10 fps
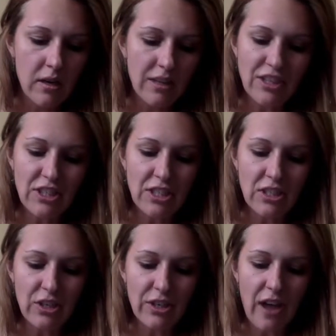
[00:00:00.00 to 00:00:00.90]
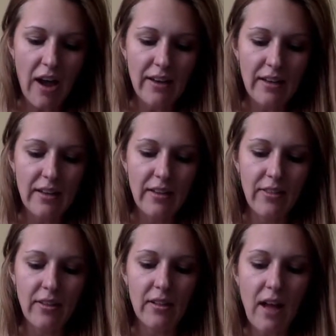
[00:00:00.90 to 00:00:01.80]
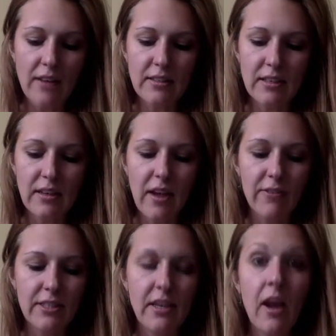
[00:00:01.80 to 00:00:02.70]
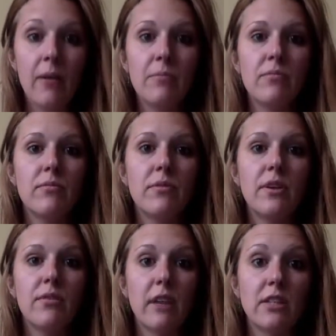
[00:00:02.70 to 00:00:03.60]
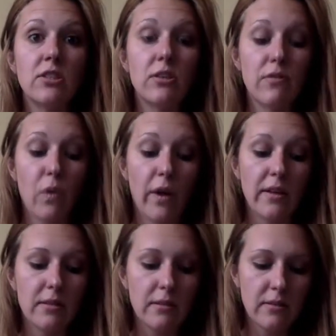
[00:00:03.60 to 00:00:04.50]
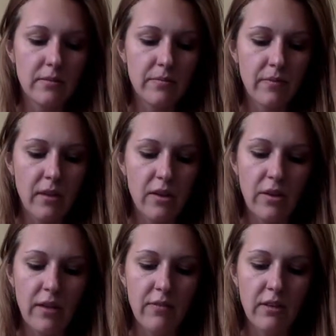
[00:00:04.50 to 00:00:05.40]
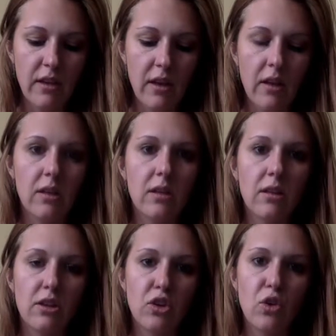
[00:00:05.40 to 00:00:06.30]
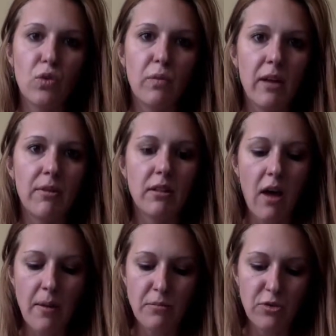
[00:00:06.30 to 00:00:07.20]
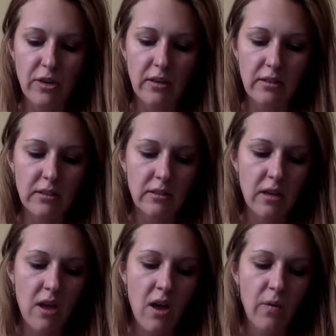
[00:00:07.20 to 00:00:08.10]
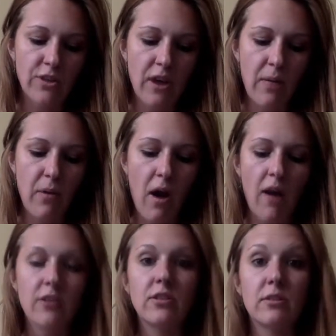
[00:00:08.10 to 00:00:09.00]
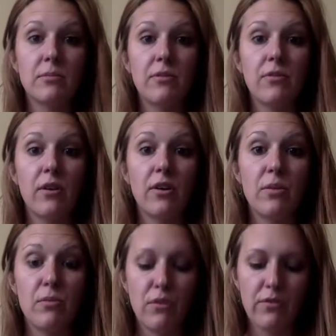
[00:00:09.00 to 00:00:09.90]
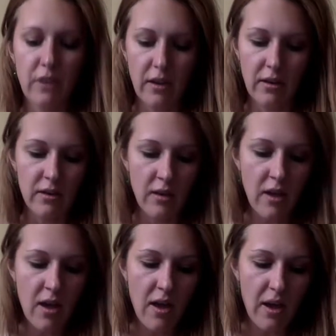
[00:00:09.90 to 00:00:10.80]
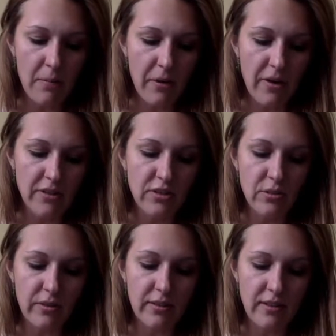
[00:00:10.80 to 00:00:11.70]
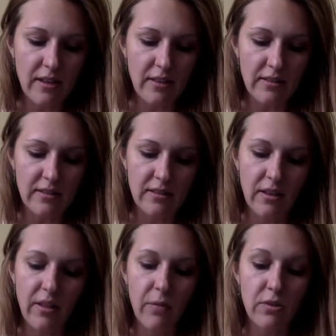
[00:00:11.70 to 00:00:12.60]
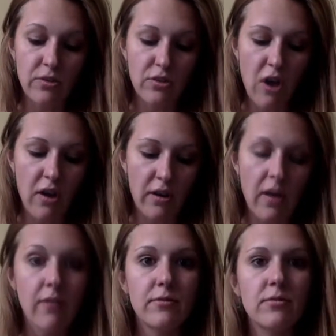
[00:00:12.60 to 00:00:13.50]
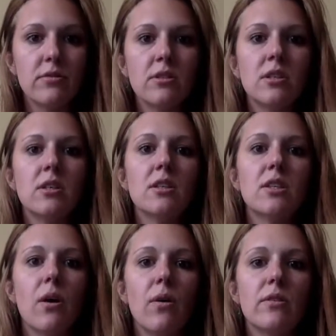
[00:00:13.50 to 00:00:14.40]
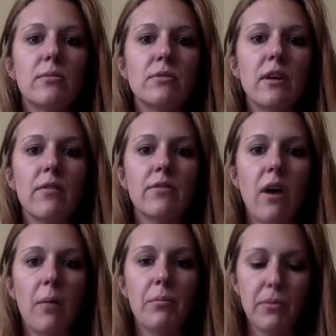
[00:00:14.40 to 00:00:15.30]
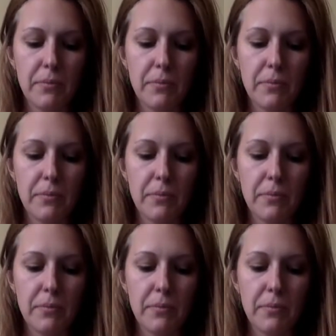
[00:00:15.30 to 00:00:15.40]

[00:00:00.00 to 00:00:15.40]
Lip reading: Then she started hiding in the closet every time you raised your voice. You even kicked the two baby lime trees, which I bought just before you moved in, and perched with sticks until they were strong enough to hold themselves up.